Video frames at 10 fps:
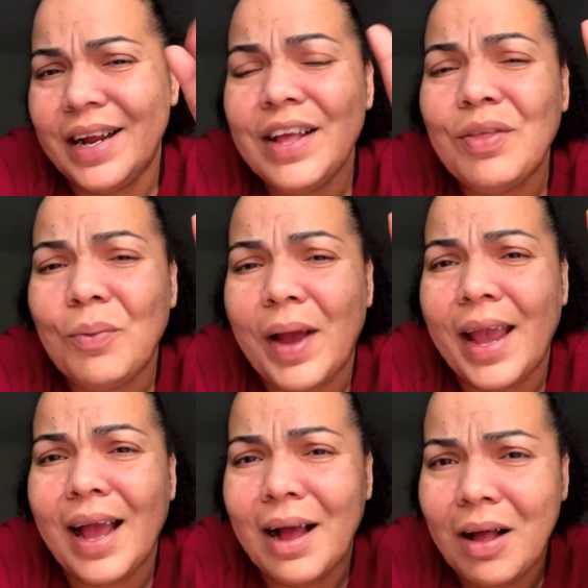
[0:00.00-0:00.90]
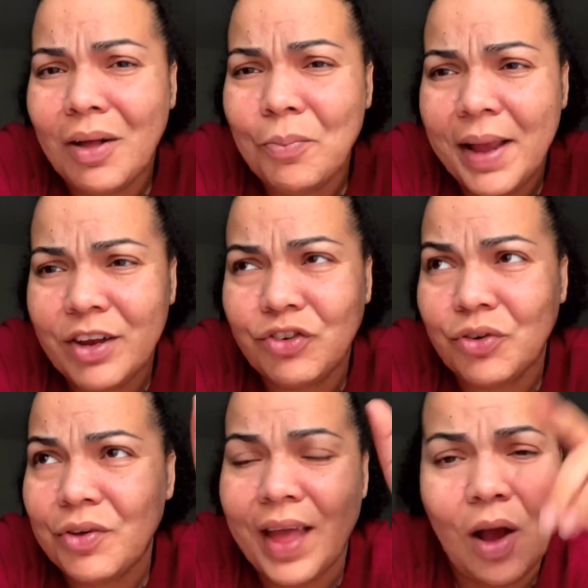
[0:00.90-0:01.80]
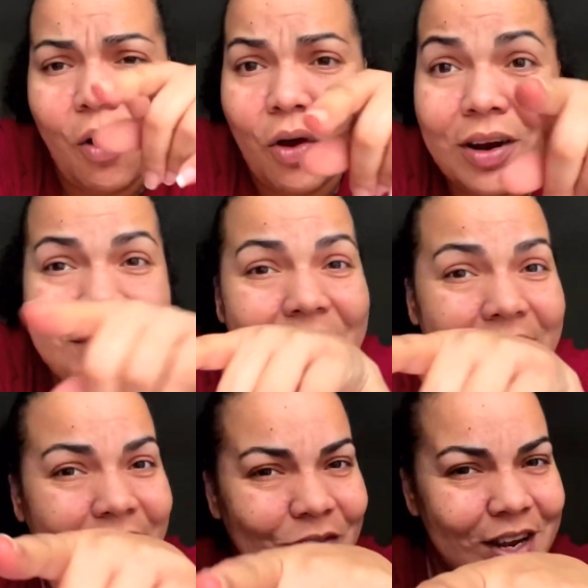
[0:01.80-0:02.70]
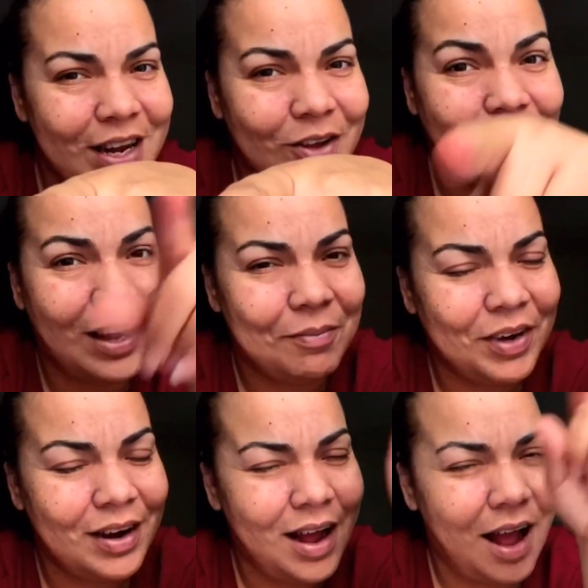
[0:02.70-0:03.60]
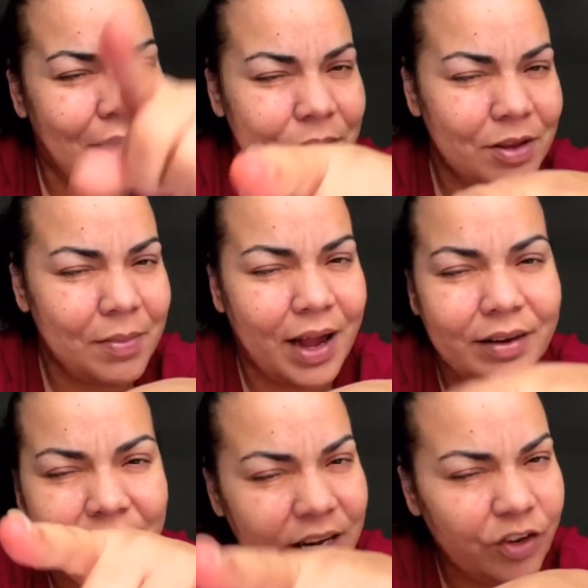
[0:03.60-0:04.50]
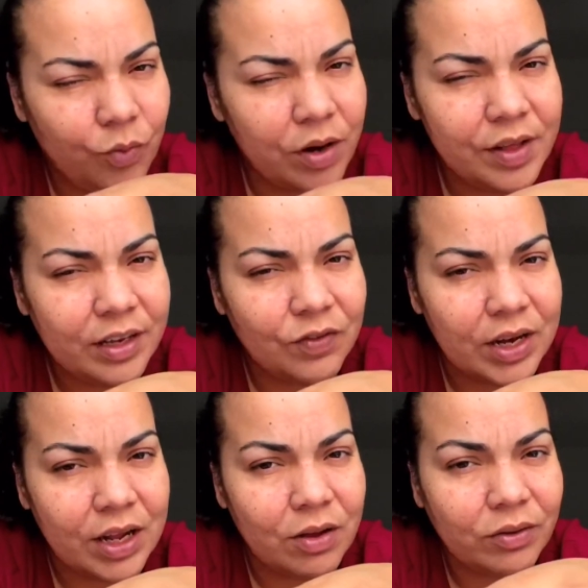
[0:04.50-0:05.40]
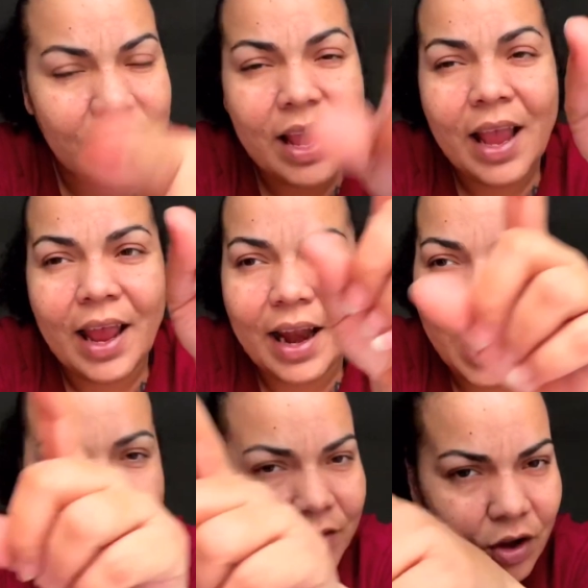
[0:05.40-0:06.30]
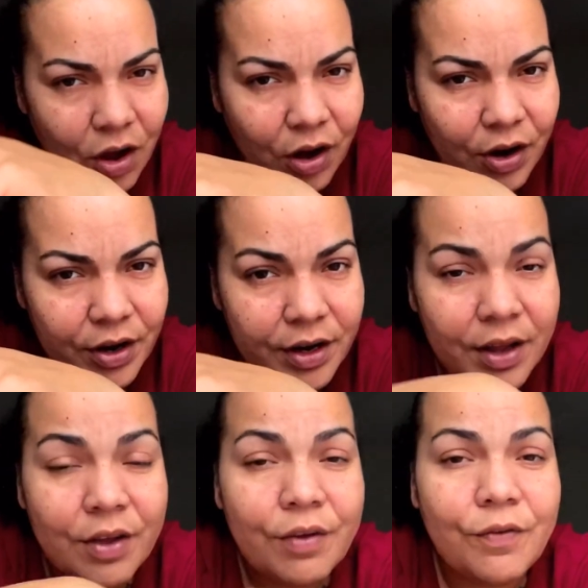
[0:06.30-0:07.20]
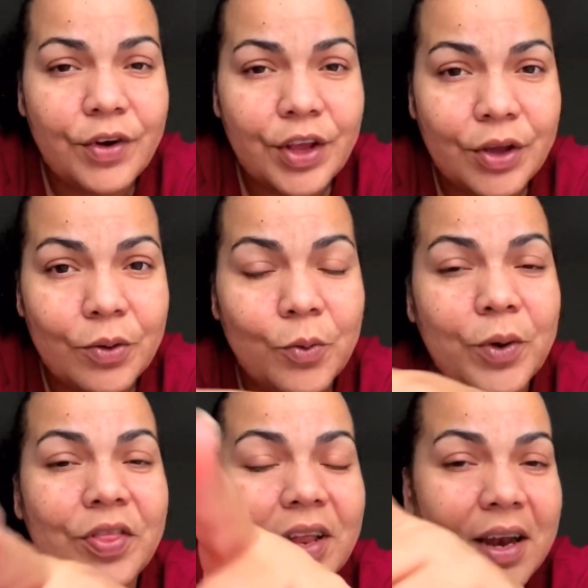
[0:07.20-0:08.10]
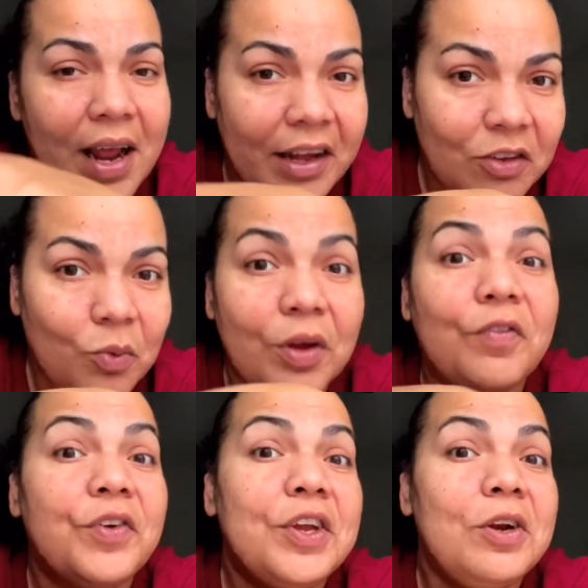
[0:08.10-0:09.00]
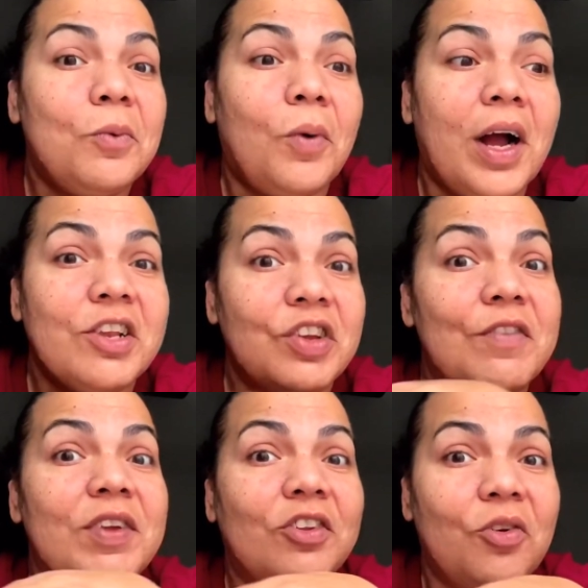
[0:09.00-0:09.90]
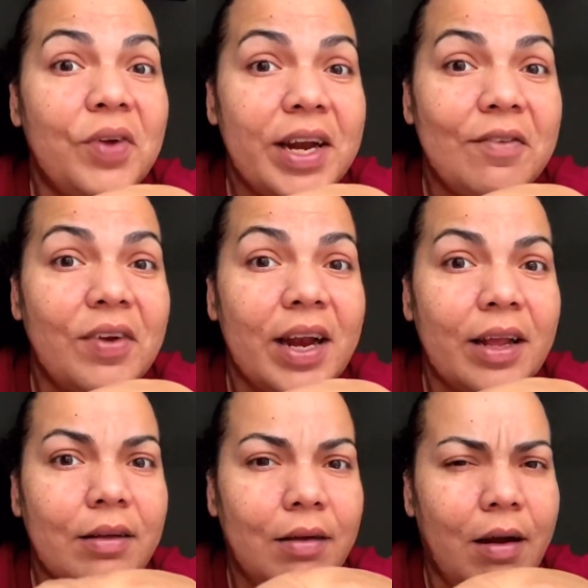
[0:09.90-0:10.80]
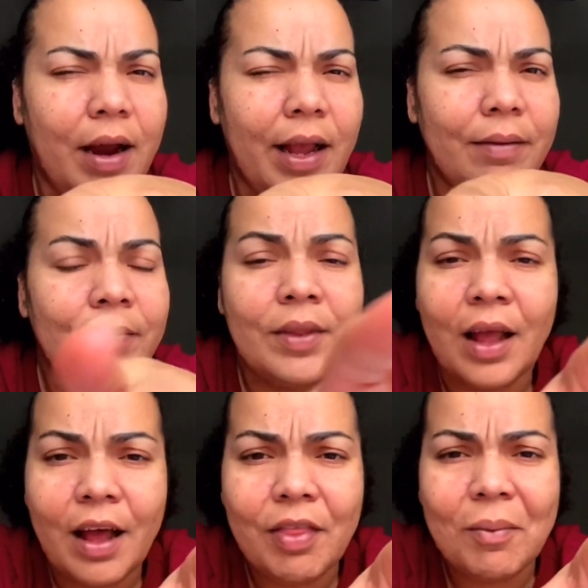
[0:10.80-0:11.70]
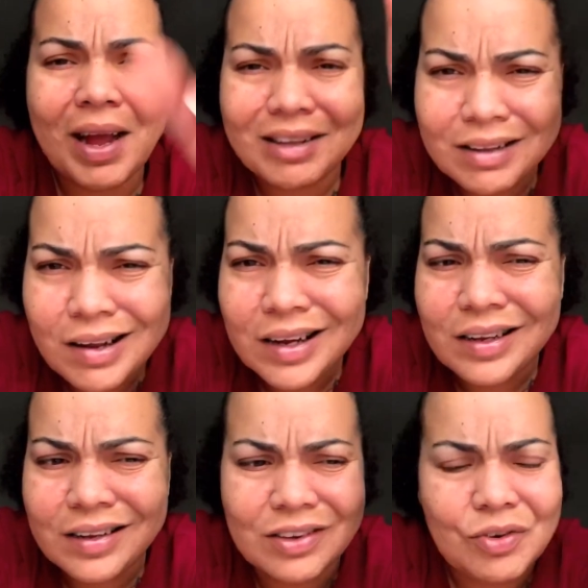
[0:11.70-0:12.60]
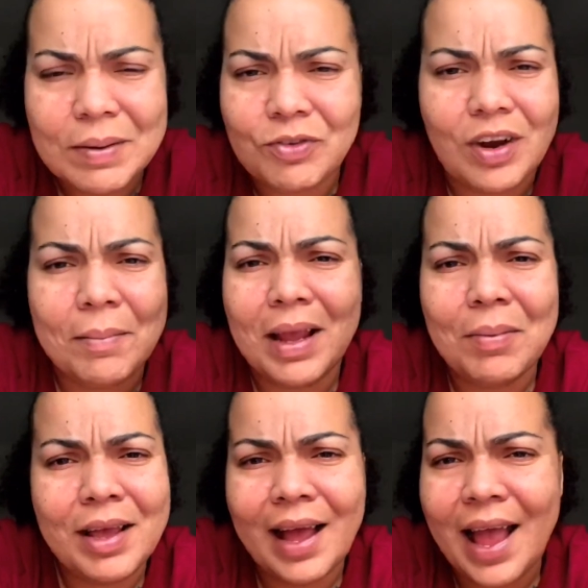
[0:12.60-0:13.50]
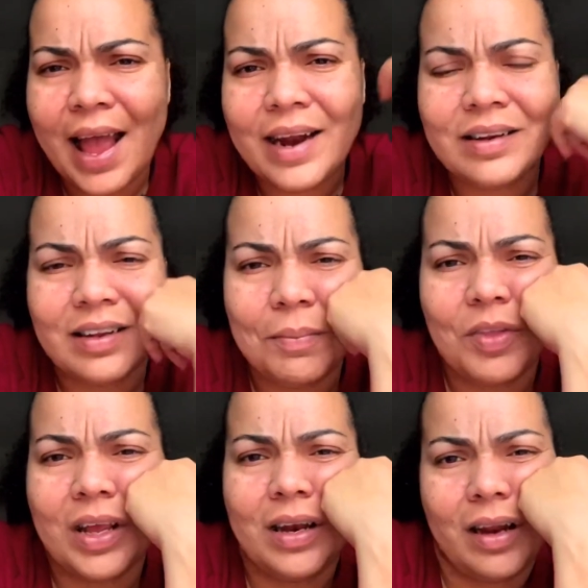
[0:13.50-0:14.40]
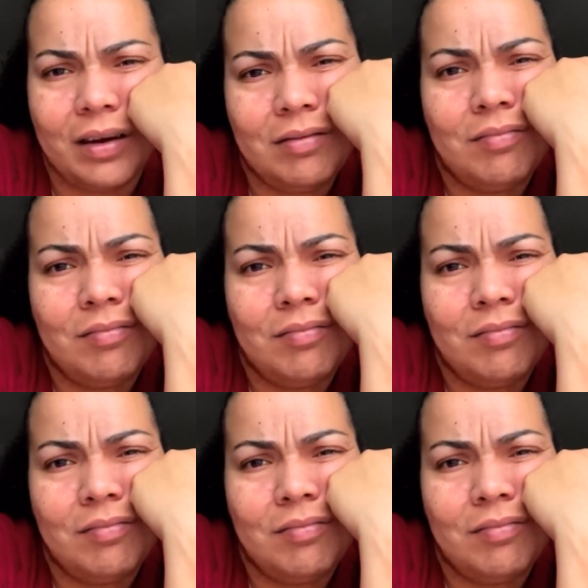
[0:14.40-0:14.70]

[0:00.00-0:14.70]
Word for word: Either way, I'll make sure that all of these videos that I'm going to optimize each one of these videos and have a card for you with the next one for you to watch if it's already ready. All right. Otherwise, look in the description. Or maybe I added something in there.